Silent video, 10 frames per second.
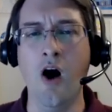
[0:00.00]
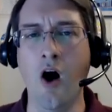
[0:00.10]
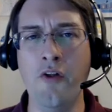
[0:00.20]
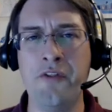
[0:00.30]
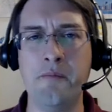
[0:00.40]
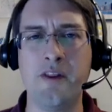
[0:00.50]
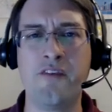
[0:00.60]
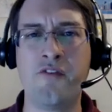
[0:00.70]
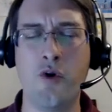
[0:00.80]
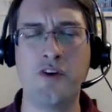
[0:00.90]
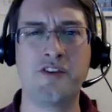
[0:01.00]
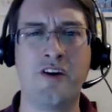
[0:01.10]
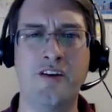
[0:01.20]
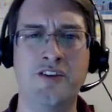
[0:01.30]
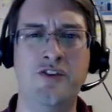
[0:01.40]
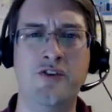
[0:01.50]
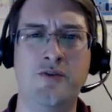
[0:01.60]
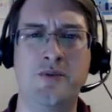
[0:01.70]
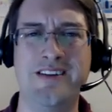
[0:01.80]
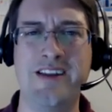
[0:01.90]
Ultimately, of course, the
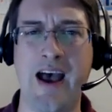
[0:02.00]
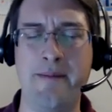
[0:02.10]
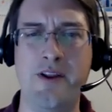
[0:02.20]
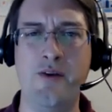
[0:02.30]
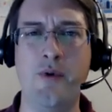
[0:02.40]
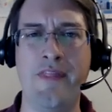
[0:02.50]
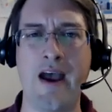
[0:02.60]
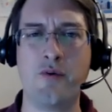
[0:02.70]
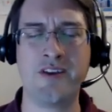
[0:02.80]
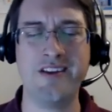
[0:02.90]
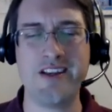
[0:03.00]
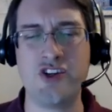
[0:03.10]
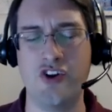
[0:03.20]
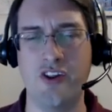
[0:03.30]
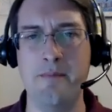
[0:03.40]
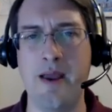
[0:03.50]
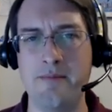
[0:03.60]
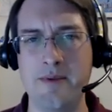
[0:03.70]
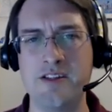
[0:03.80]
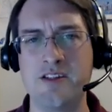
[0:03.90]
Constitution was adopted without conditional
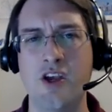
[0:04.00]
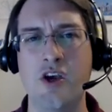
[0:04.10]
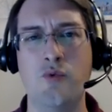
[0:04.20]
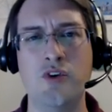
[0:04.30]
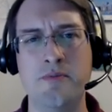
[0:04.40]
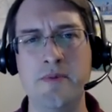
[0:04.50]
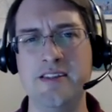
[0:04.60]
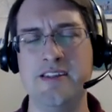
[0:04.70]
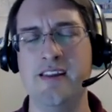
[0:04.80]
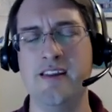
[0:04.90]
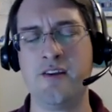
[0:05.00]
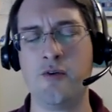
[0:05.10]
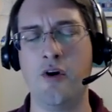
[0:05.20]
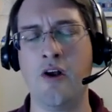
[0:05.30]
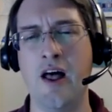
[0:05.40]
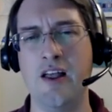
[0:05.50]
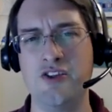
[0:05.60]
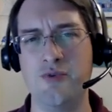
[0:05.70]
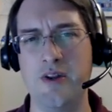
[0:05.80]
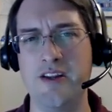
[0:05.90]
amendments, which means the Electoral
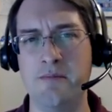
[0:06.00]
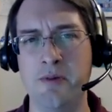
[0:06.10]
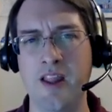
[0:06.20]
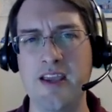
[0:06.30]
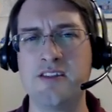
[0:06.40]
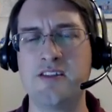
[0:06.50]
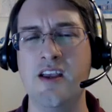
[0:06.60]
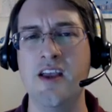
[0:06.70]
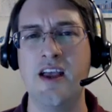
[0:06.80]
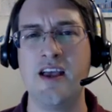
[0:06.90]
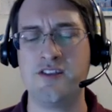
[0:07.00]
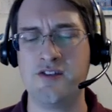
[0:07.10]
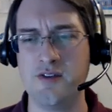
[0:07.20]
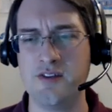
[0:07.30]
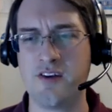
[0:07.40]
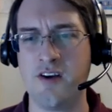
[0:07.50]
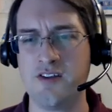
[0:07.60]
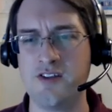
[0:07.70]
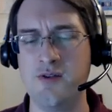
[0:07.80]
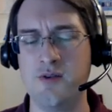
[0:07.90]
College went into place as soon as the
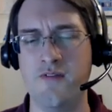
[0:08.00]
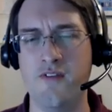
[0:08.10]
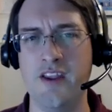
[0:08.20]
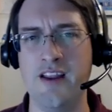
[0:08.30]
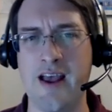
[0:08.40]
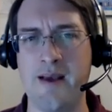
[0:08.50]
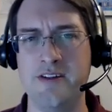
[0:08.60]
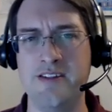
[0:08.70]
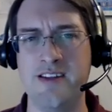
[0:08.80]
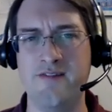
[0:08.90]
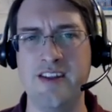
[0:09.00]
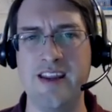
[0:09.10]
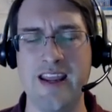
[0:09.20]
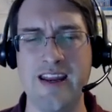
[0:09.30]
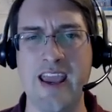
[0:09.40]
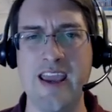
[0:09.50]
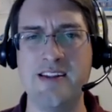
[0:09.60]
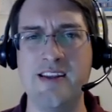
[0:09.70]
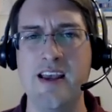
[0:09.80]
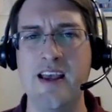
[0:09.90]
Constitution was fully adopted in 1788.